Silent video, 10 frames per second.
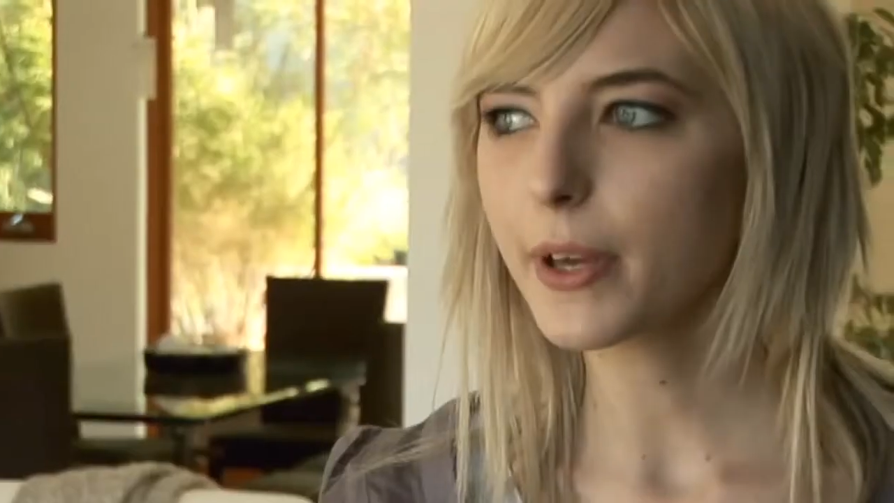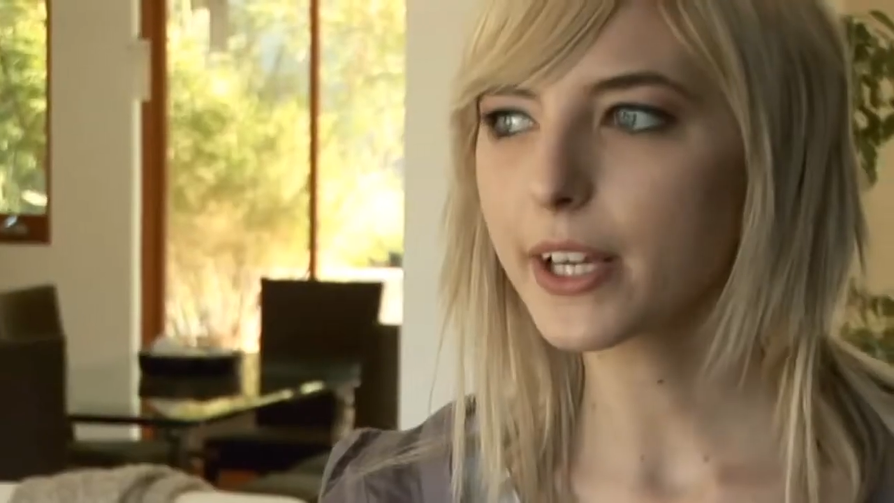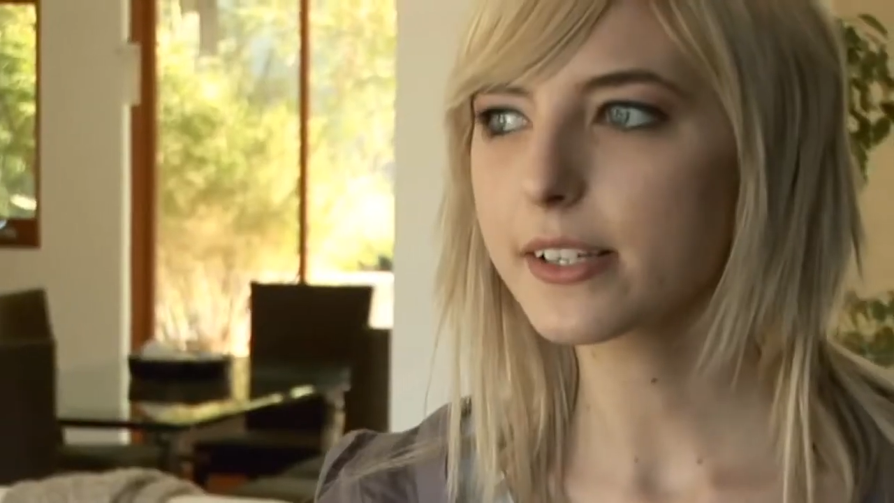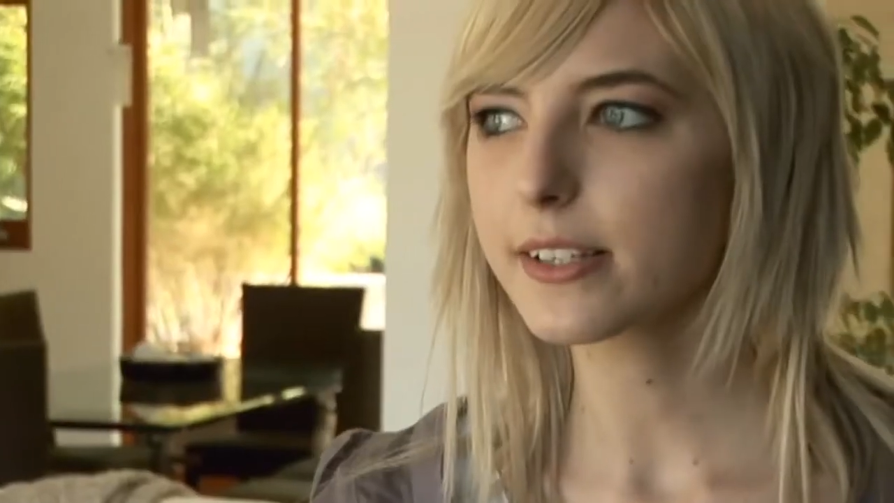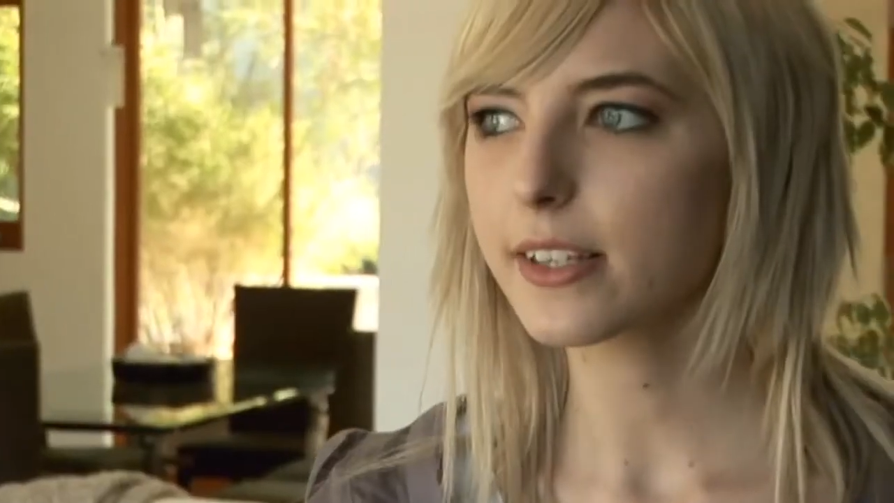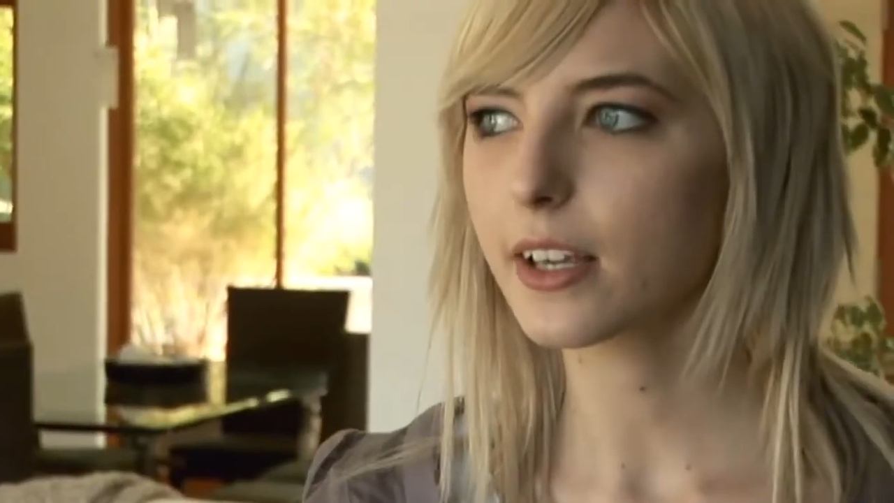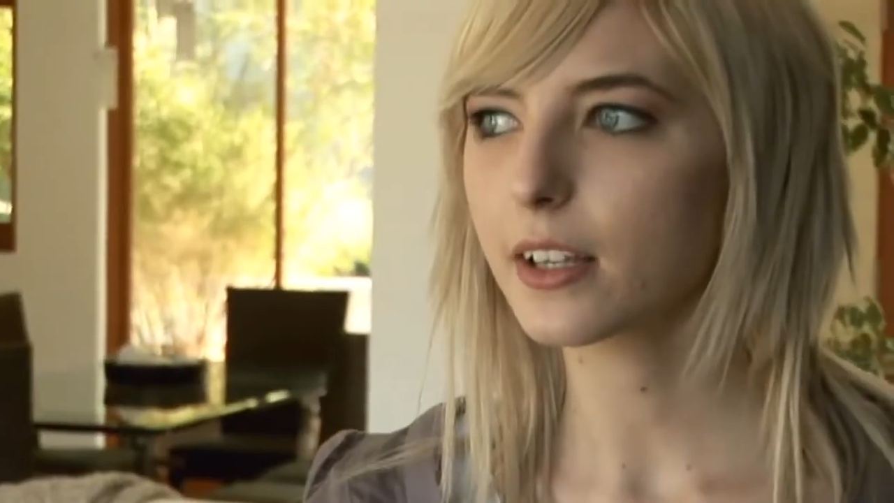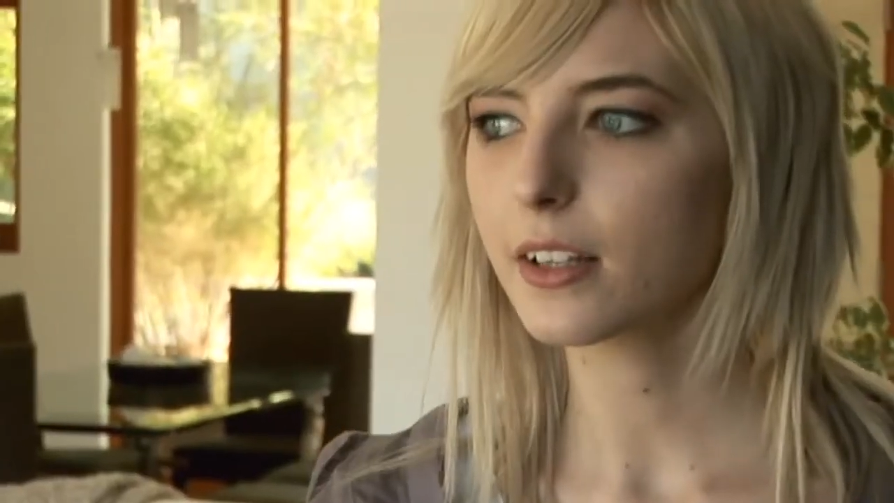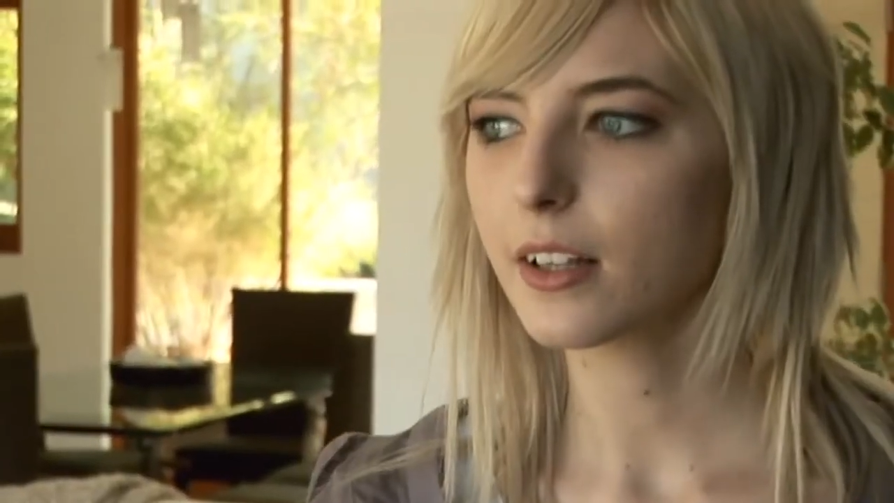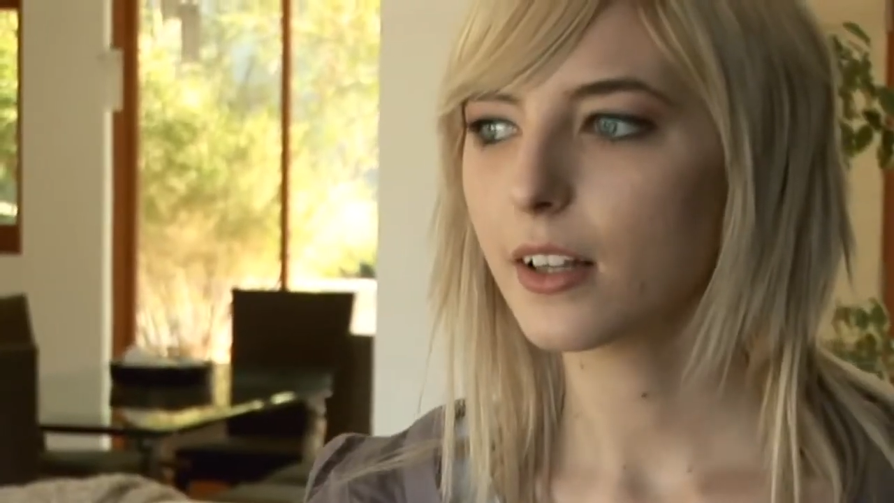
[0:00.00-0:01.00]
The biggest
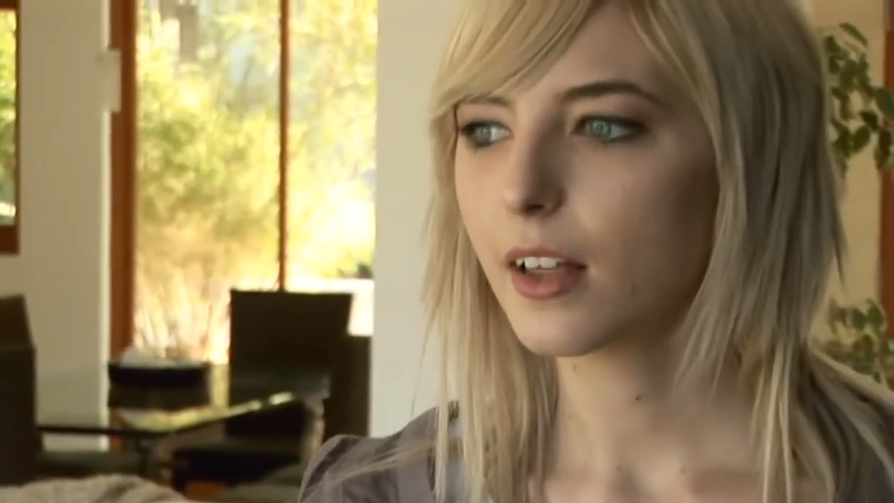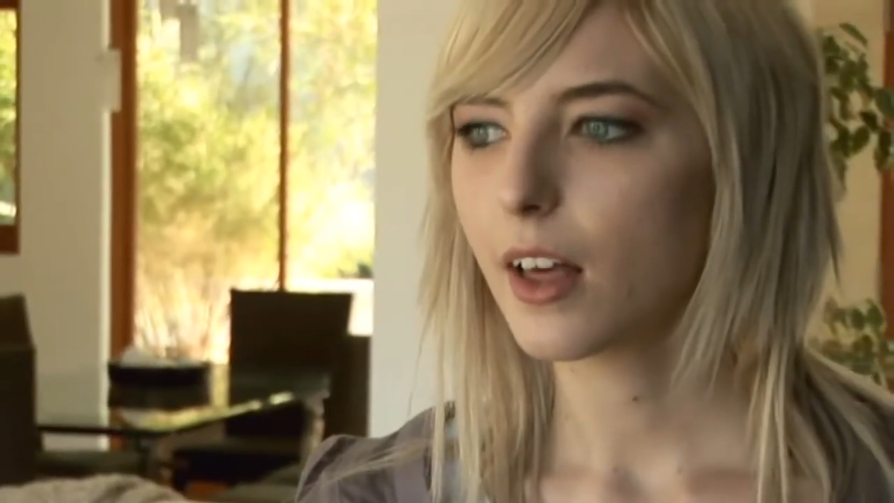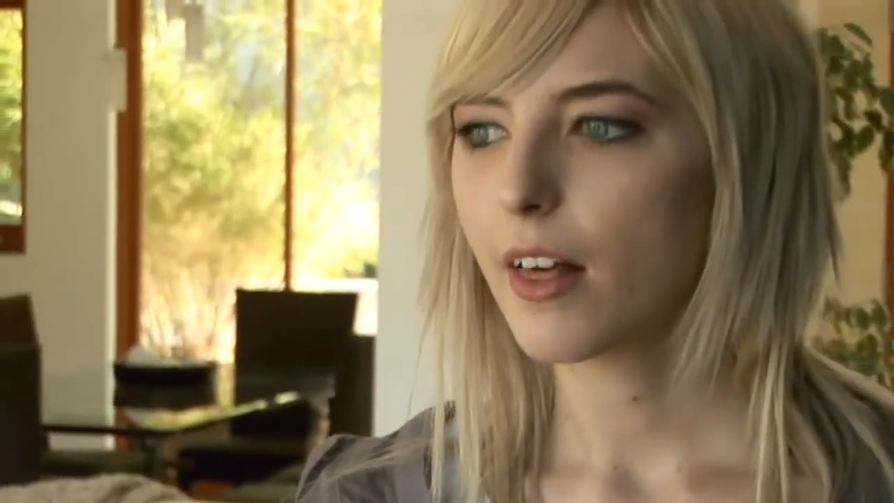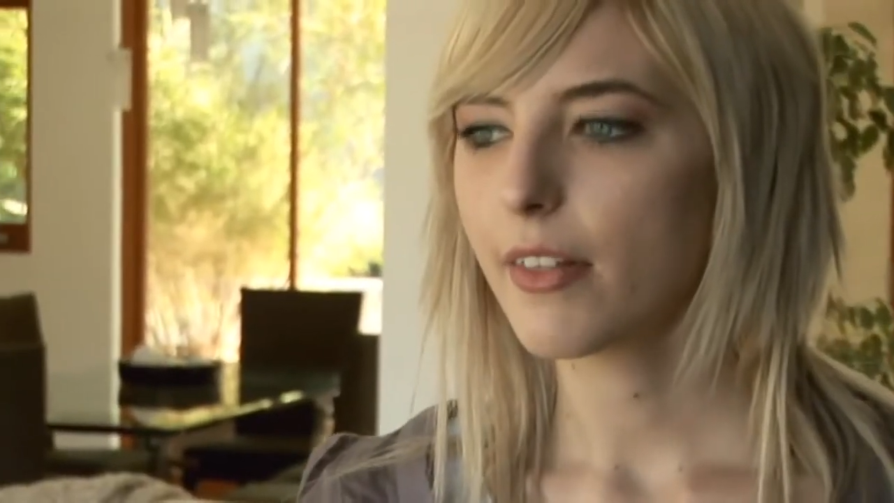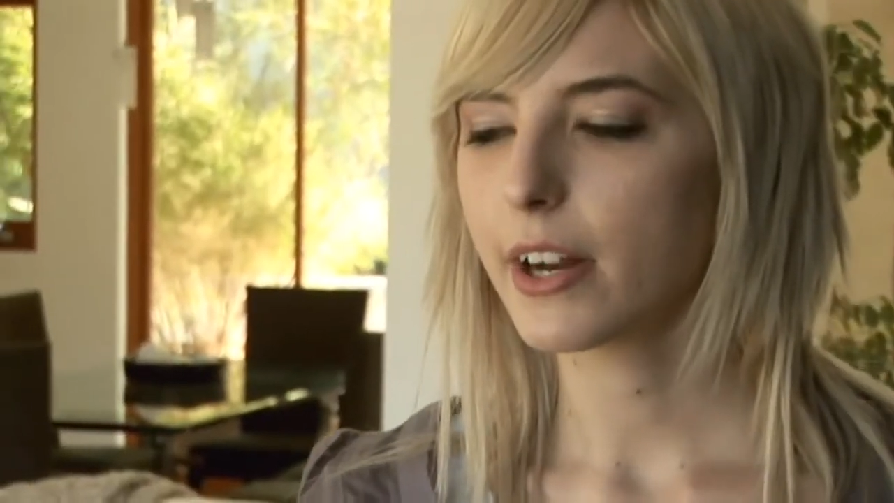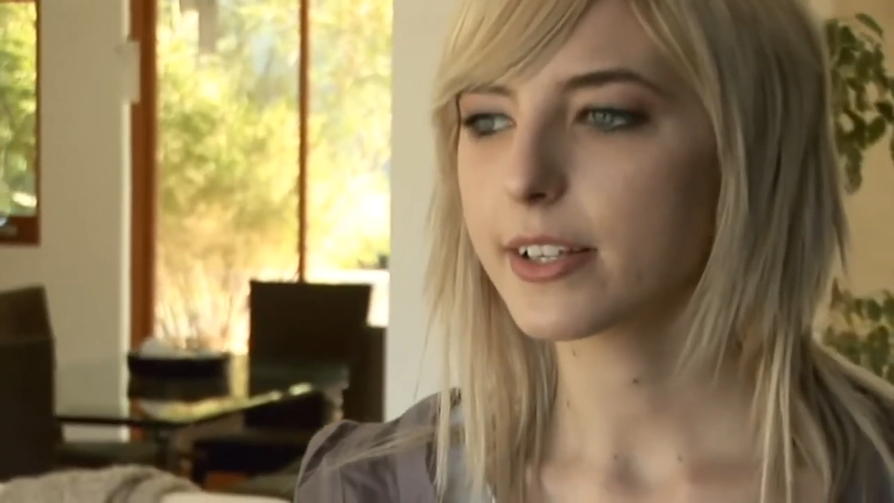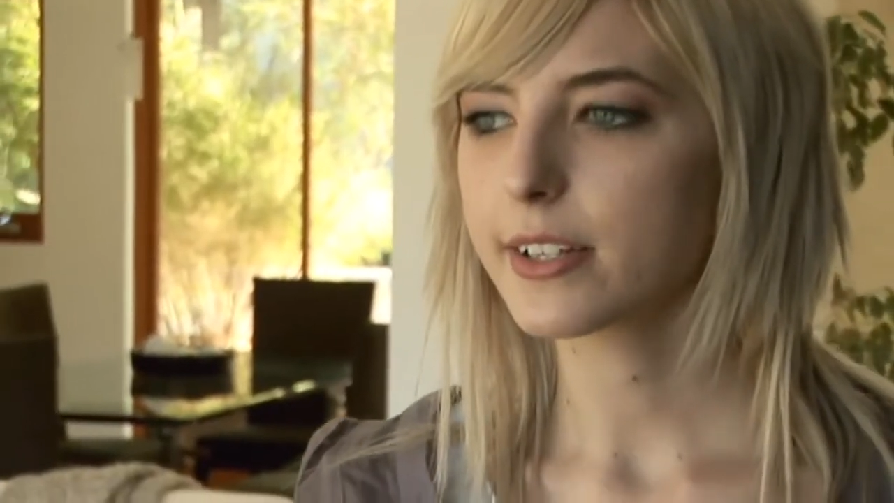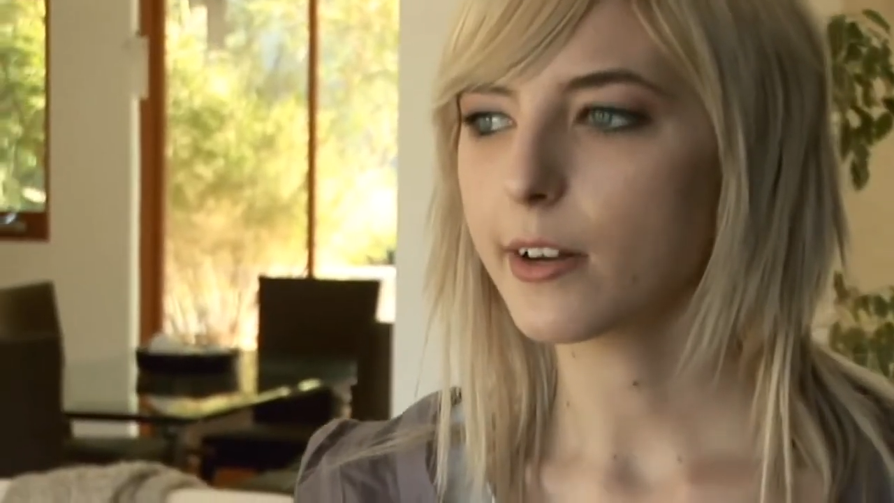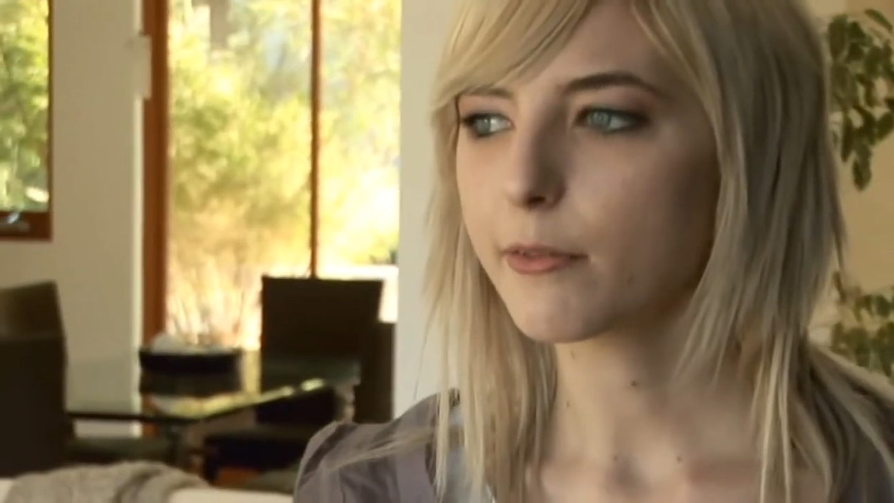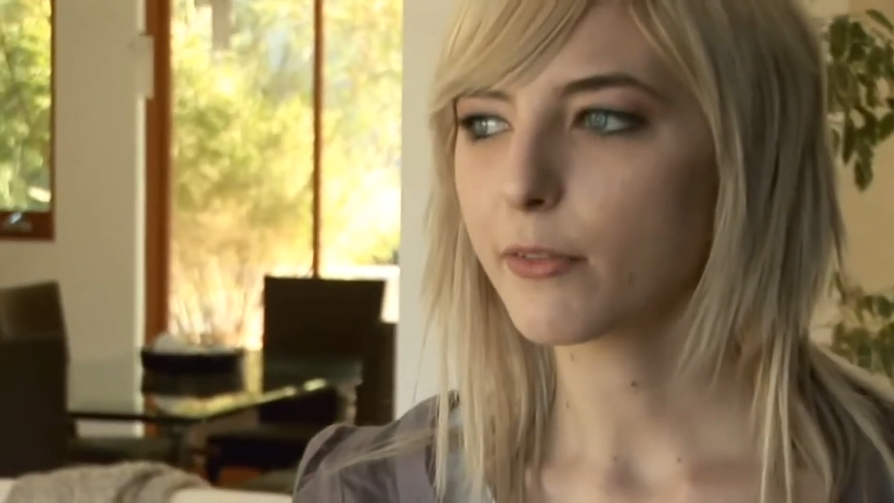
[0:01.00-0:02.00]
thing that it's
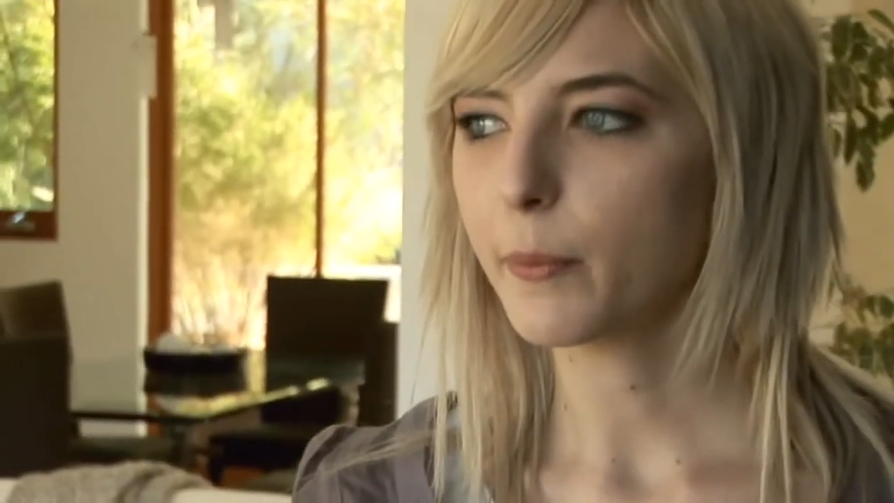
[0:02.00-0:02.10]
done